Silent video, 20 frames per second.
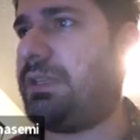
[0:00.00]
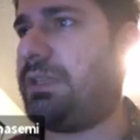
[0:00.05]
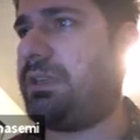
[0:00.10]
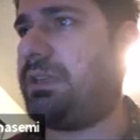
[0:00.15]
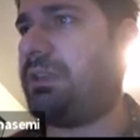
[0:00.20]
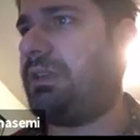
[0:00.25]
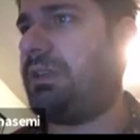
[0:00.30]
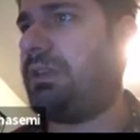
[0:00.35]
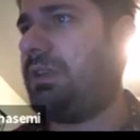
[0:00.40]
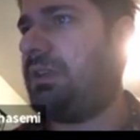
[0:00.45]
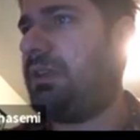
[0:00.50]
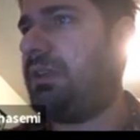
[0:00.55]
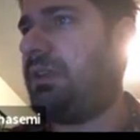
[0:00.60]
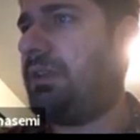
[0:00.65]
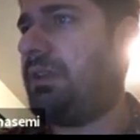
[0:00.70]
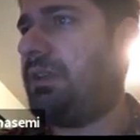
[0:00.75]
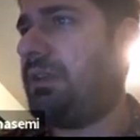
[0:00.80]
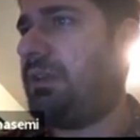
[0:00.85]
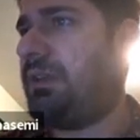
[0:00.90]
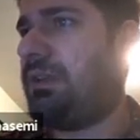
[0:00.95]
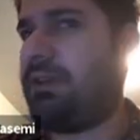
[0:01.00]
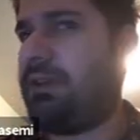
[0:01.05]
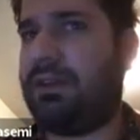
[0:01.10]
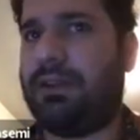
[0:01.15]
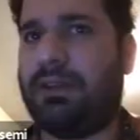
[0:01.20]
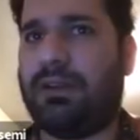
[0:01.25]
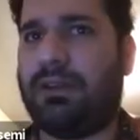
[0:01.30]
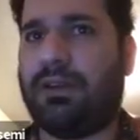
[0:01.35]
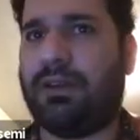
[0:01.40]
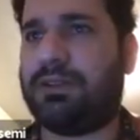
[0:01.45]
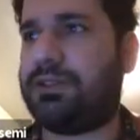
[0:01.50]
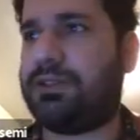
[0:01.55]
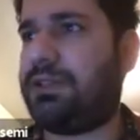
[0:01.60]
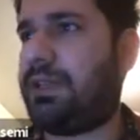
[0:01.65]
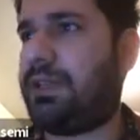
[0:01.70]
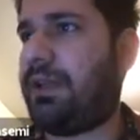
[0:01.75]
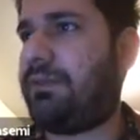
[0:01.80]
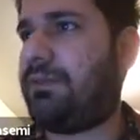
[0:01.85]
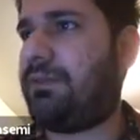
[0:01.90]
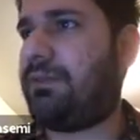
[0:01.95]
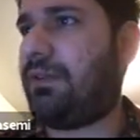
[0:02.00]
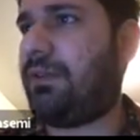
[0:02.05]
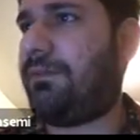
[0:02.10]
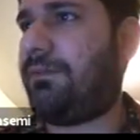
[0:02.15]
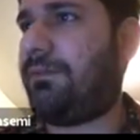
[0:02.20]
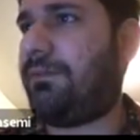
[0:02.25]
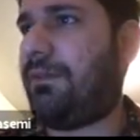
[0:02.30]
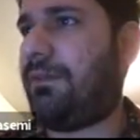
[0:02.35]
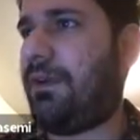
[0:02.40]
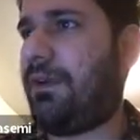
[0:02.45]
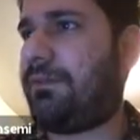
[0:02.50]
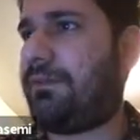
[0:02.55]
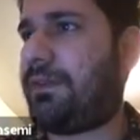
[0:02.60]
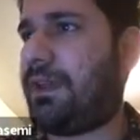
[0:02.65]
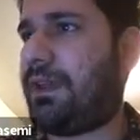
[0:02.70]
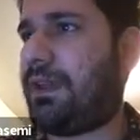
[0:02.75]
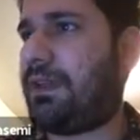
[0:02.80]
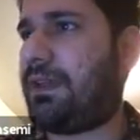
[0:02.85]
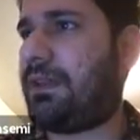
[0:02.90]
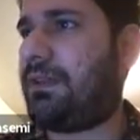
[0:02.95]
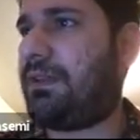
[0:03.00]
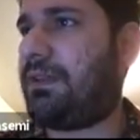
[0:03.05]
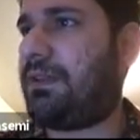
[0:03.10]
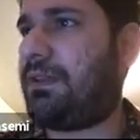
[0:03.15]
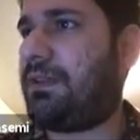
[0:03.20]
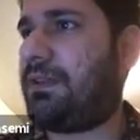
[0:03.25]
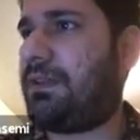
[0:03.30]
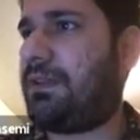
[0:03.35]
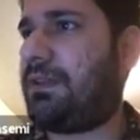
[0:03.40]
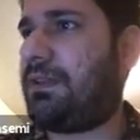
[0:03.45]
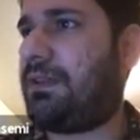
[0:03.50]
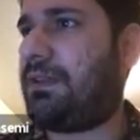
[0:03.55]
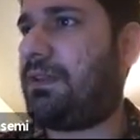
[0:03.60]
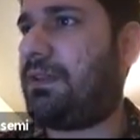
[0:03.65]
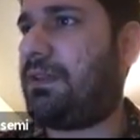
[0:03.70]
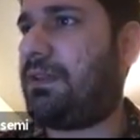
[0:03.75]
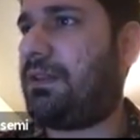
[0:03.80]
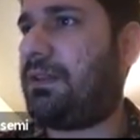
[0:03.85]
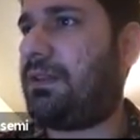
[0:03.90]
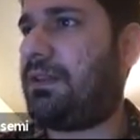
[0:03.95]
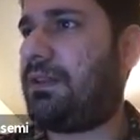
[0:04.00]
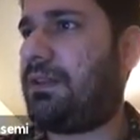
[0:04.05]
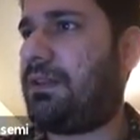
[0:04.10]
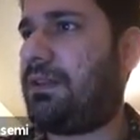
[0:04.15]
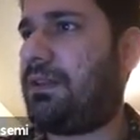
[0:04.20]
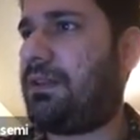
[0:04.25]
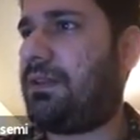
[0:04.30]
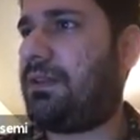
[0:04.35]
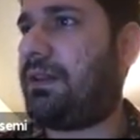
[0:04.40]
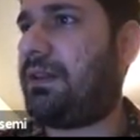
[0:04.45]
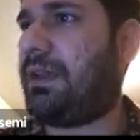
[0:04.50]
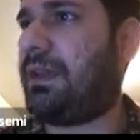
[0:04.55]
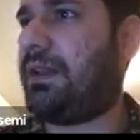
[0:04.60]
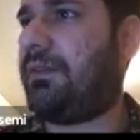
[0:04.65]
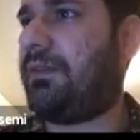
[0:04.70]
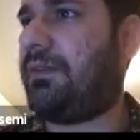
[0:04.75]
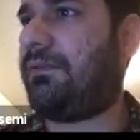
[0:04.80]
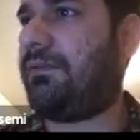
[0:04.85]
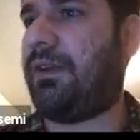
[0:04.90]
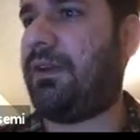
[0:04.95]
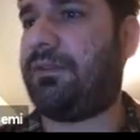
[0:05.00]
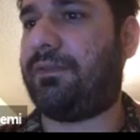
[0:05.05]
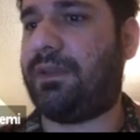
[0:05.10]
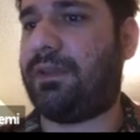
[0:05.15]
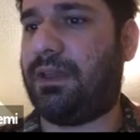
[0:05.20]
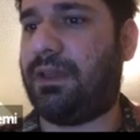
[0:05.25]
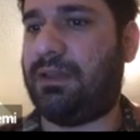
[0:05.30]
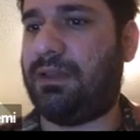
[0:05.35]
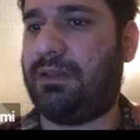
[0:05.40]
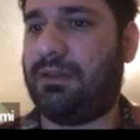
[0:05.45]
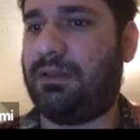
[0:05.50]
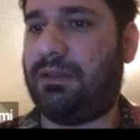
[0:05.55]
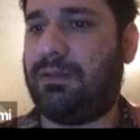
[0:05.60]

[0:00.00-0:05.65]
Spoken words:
think I should have used 5K, negative 5K.